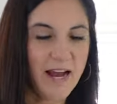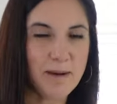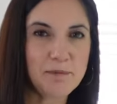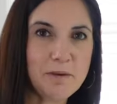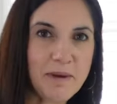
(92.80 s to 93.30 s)

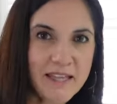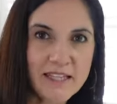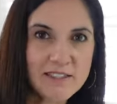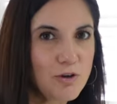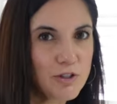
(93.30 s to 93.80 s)
I'm gonna make
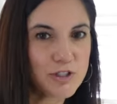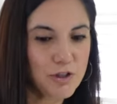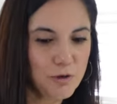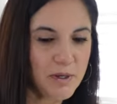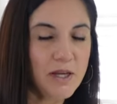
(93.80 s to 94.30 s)
this whole
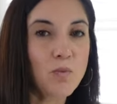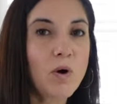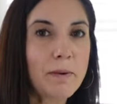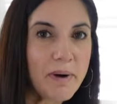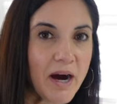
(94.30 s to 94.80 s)
soup in
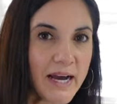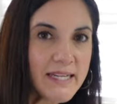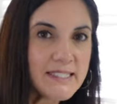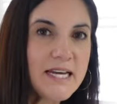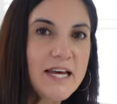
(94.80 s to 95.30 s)
one
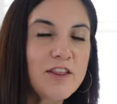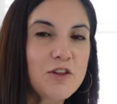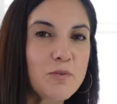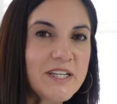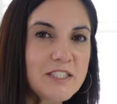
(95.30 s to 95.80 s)
pot.
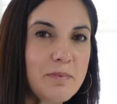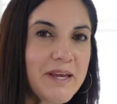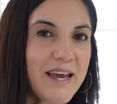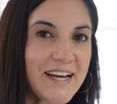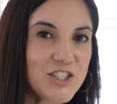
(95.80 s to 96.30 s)
The
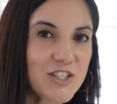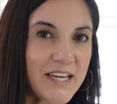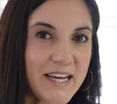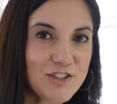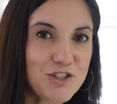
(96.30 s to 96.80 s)
recipe
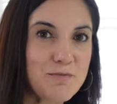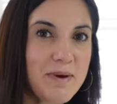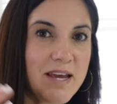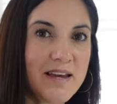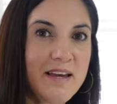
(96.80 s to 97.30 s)
actually has you
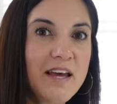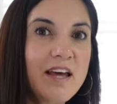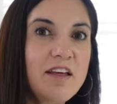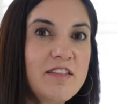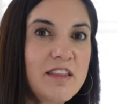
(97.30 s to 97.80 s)
make
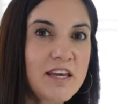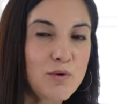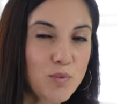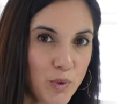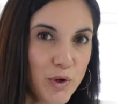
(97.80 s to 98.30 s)

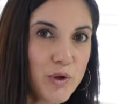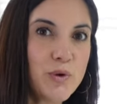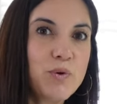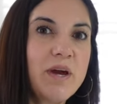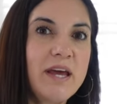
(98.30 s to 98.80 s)
the
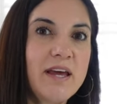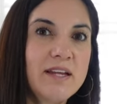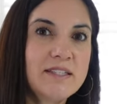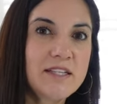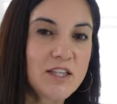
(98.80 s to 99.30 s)
roux
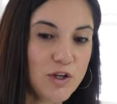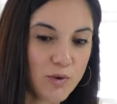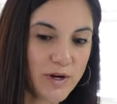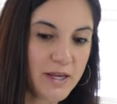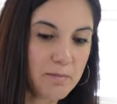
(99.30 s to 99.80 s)
and the
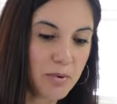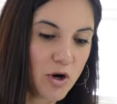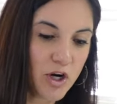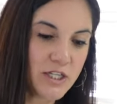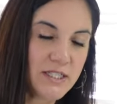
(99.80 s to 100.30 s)
cream
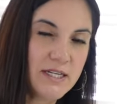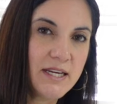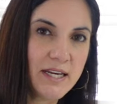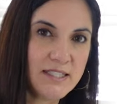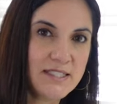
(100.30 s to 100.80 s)
part
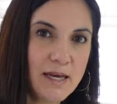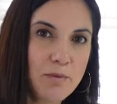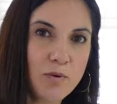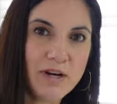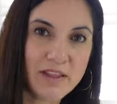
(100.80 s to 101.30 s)
in a
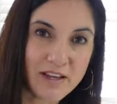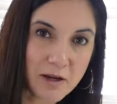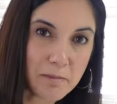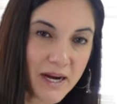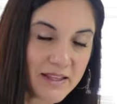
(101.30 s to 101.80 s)
separate one and then
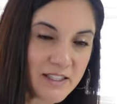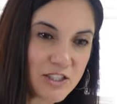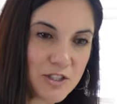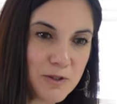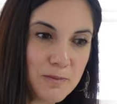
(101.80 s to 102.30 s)
combine the
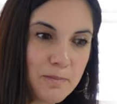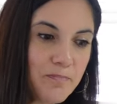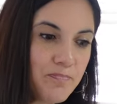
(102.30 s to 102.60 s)
two.